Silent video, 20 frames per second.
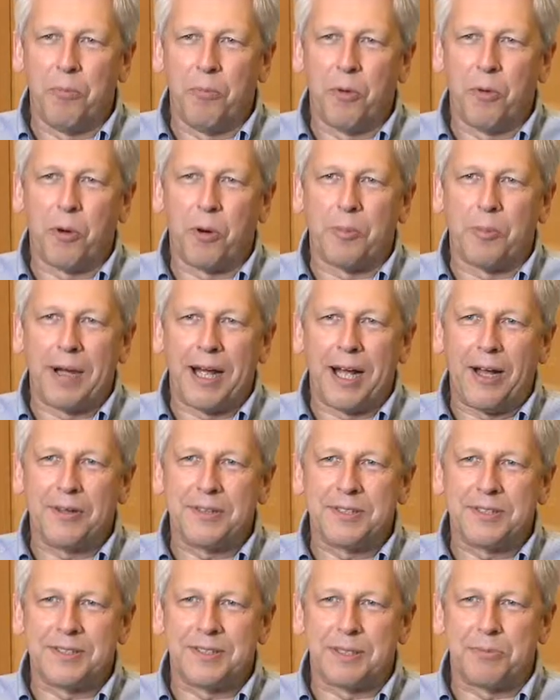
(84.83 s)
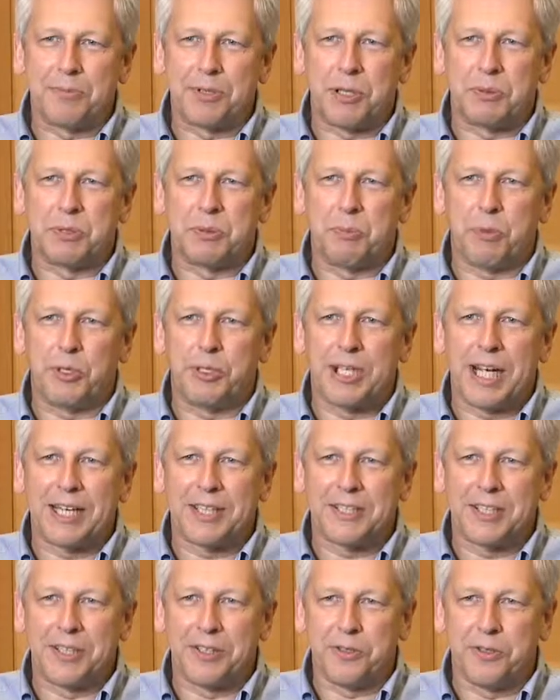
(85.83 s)
more about sometimes
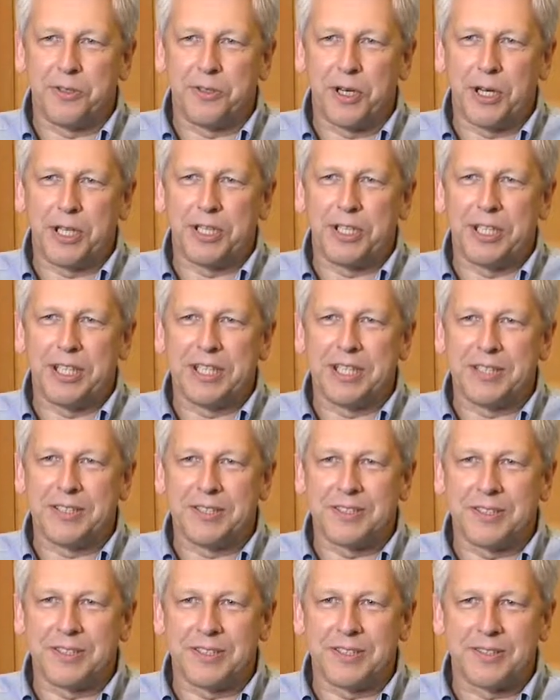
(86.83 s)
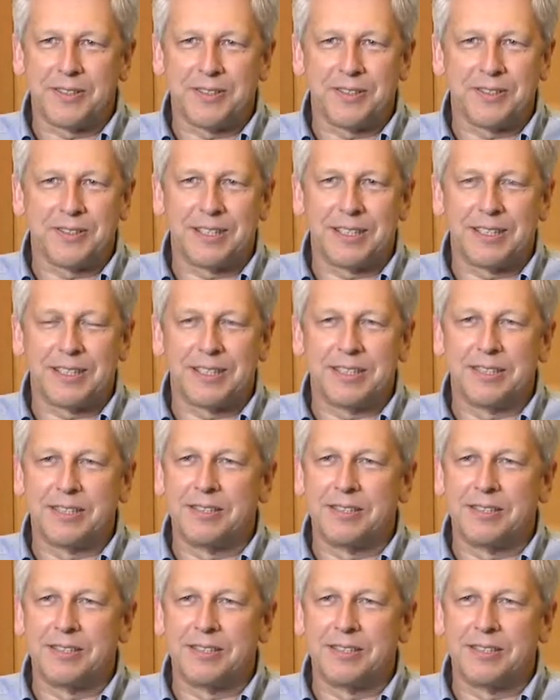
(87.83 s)
protecting good ideas because there